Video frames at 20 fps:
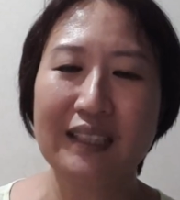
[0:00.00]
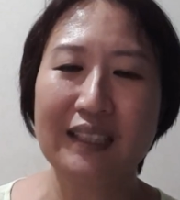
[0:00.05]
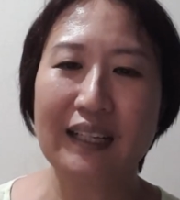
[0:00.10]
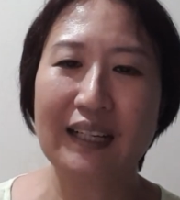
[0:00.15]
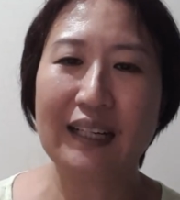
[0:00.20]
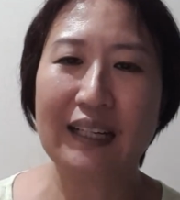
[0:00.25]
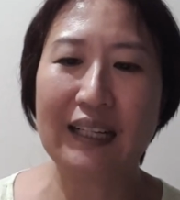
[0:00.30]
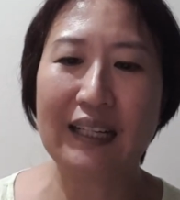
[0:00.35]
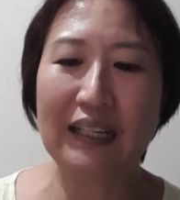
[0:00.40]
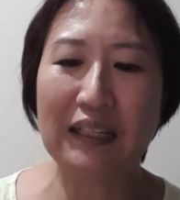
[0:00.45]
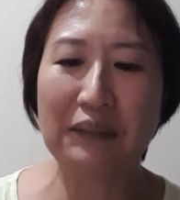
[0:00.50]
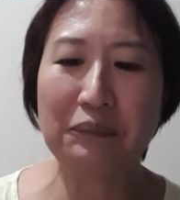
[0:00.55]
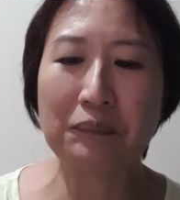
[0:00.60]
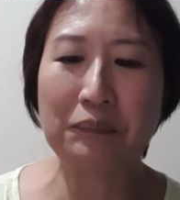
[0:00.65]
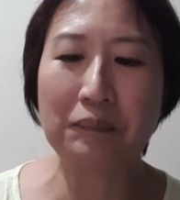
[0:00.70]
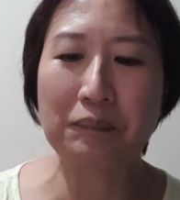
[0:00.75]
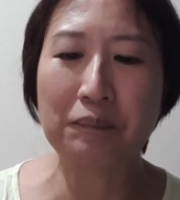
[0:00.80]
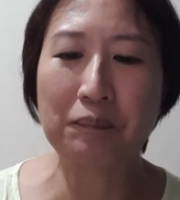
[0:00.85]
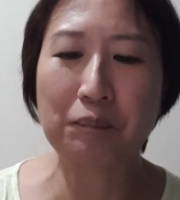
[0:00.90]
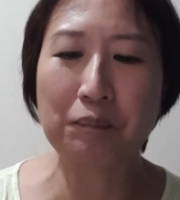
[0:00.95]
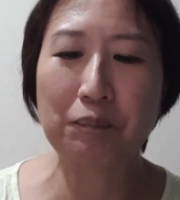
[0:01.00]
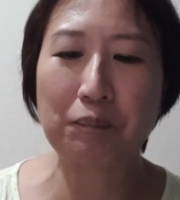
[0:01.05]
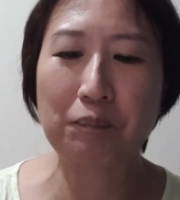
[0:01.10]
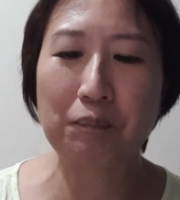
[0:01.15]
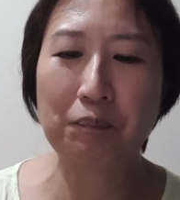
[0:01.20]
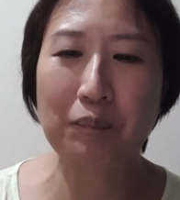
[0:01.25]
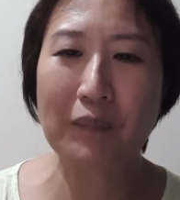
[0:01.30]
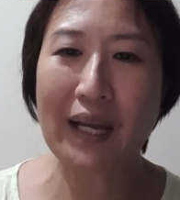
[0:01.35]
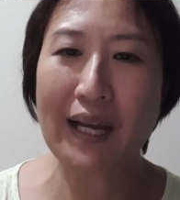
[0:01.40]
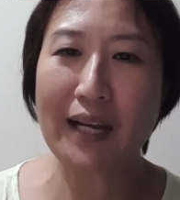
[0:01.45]

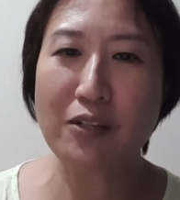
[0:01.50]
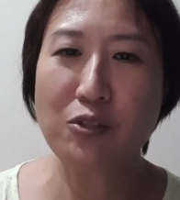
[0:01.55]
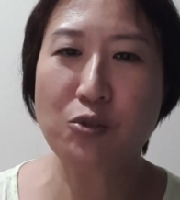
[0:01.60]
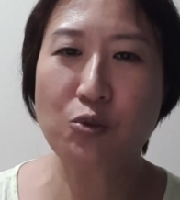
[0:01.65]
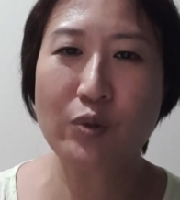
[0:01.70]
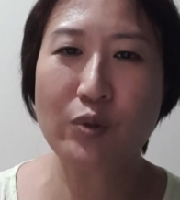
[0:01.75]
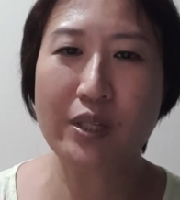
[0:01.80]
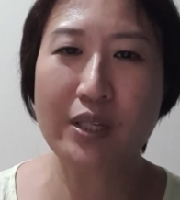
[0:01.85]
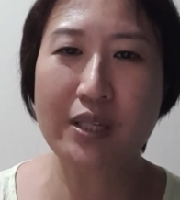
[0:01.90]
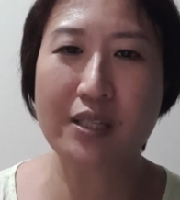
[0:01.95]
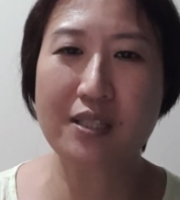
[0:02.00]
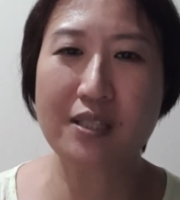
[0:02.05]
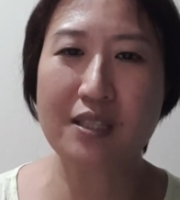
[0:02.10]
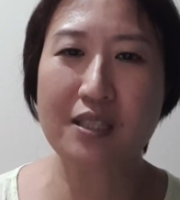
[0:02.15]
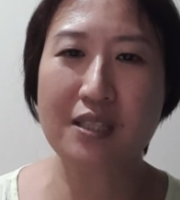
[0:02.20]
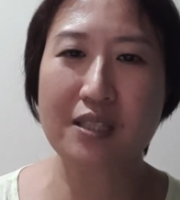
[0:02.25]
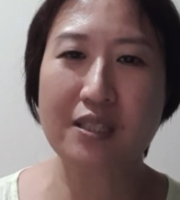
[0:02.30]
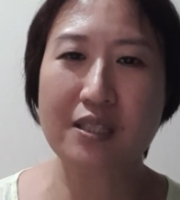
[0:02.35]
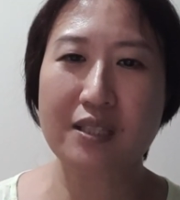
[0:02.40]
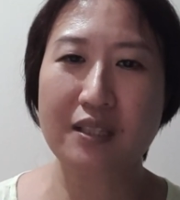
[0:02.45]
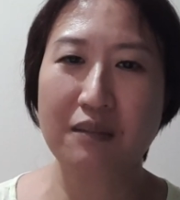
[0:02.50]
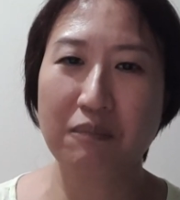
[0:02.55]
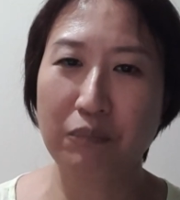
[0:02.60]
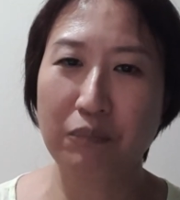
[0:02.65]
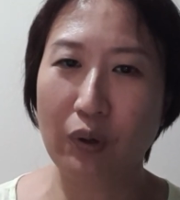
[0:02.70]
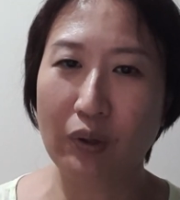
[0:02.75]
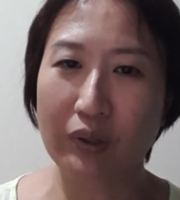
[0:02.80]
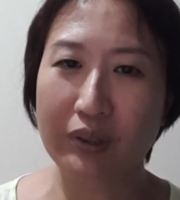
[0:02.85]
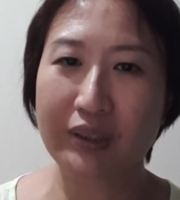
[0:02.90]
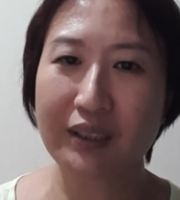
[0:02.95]
Tai Sui is
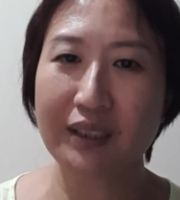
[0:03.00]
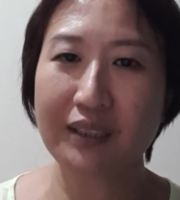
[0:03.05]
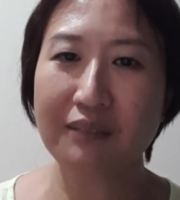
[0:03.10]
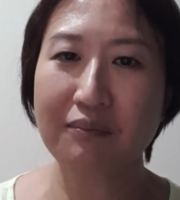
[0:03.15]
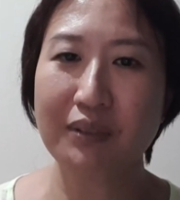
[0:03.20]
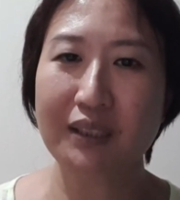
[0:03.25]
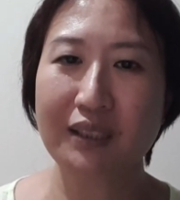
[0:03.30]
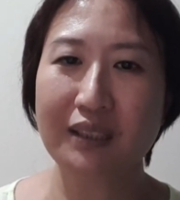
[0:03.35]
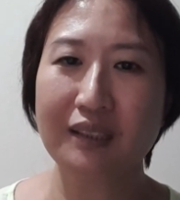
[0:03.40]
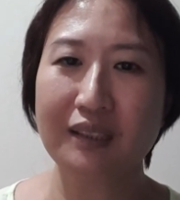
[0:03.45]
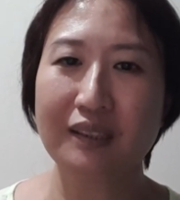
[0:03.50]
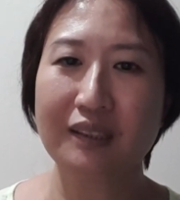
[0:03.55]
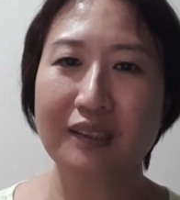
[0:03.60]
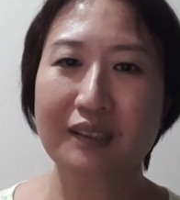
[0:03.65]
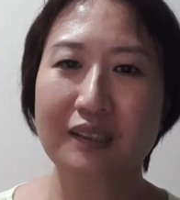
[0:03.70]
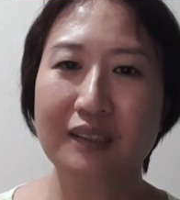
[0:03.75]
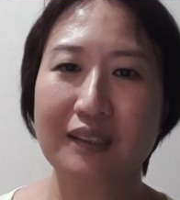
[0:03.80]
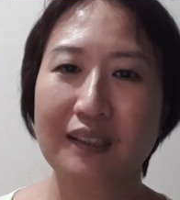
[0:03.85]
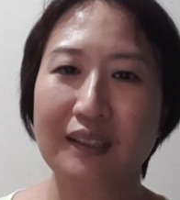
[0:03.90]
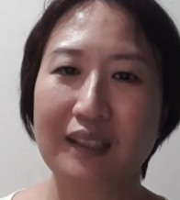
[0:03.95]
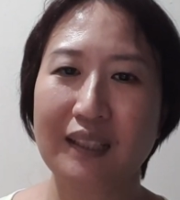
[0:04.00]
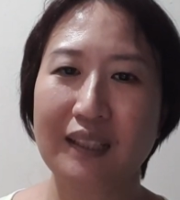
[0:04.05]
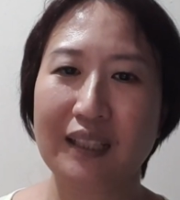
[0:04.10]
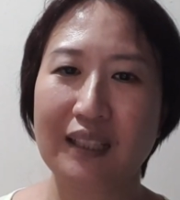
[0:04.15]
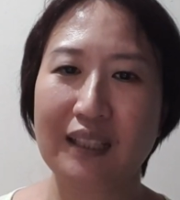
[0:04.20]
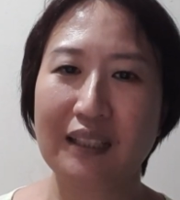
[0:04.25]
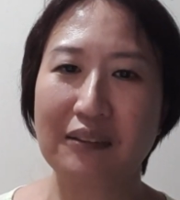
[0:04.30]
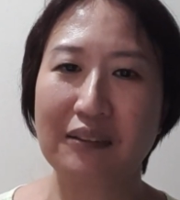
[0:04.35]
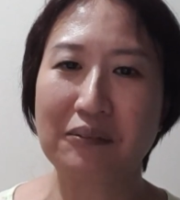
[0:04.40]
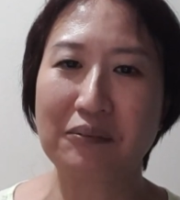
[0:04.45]
important because
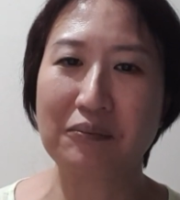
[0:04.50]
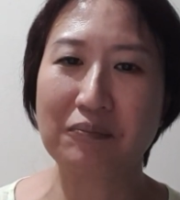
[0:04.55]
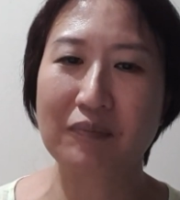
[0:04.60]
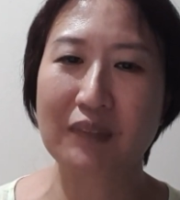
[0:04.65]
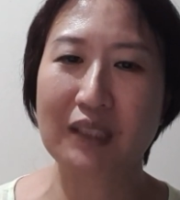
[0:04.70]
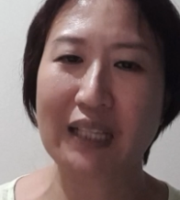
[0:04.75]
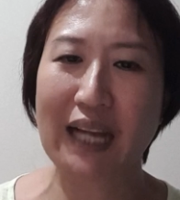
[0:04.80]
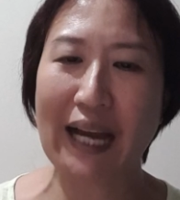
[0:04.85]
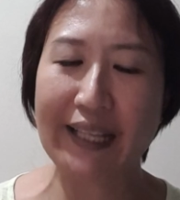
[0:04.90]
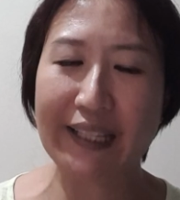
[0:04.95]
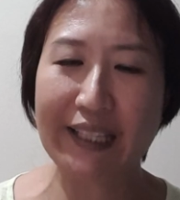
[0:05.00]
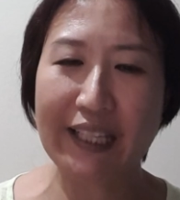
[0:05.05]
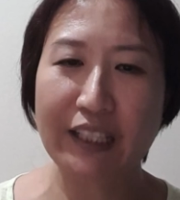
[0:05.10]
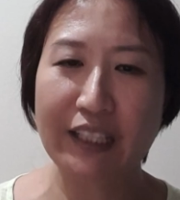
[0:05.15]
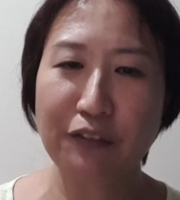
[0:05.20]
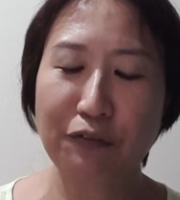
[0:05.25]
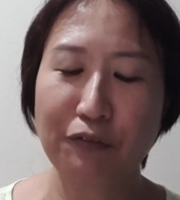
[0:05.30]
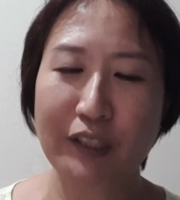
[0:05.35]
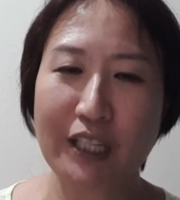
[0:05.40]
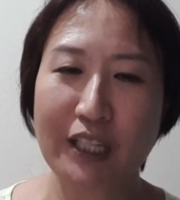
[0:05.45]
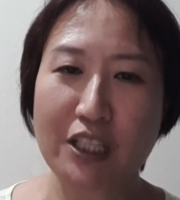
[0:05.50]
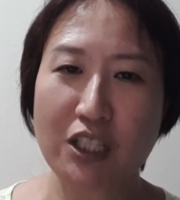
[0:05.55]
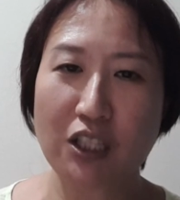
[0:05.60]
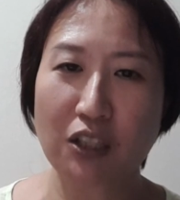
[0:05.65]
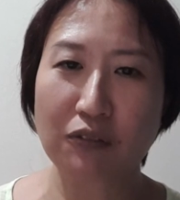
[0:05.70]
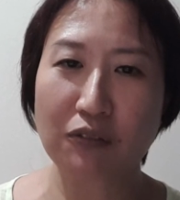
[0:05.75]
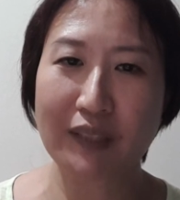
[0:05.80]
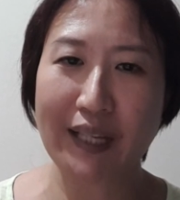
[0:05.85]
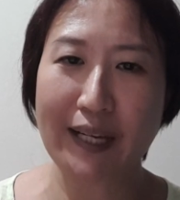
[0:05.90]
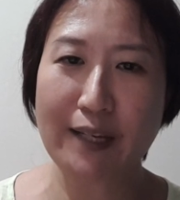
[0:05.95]
the identification
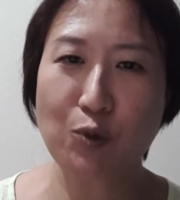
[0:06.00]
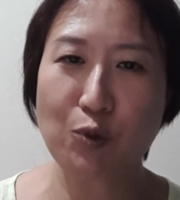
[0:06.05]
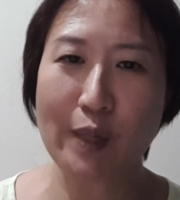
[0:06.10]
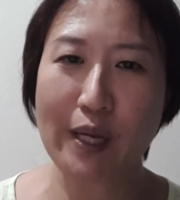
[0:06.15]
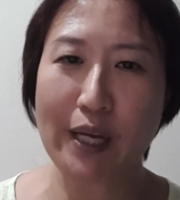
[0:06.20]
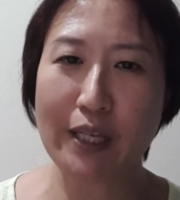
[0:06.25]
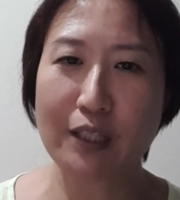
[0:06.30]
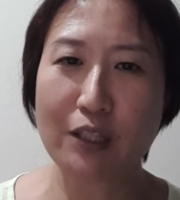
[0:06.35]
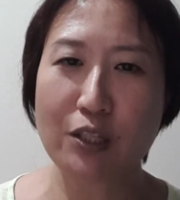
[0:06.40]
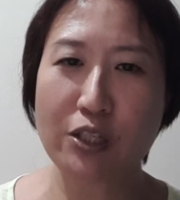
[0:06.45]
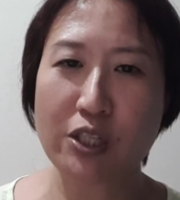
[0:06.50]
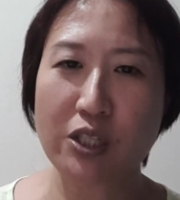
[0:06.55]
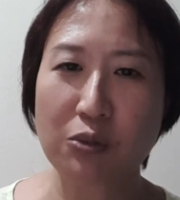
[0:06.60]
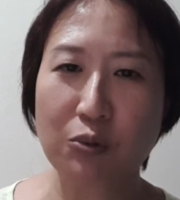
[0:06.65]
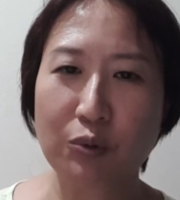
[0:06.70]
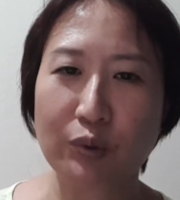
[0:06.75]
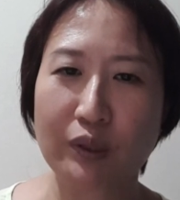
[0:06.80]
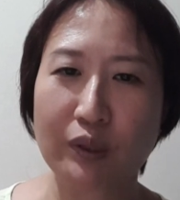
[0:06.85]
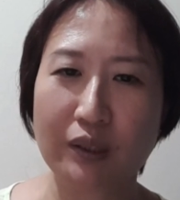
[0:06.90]
of Tai Sui energy